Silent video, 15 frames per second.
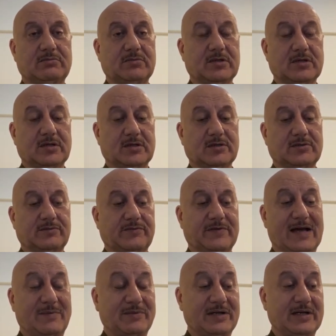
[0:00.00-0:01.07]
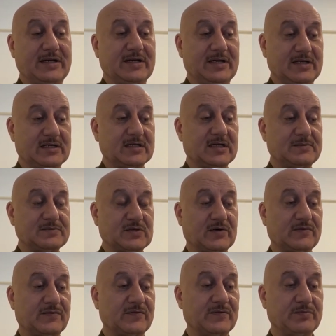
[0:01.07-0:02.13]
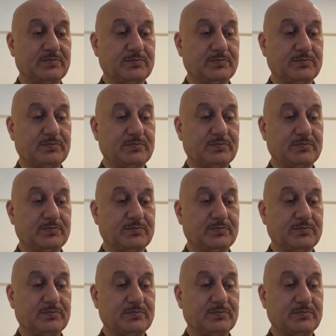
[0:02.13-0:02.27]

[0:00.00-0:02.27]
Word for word: uh, family in terms of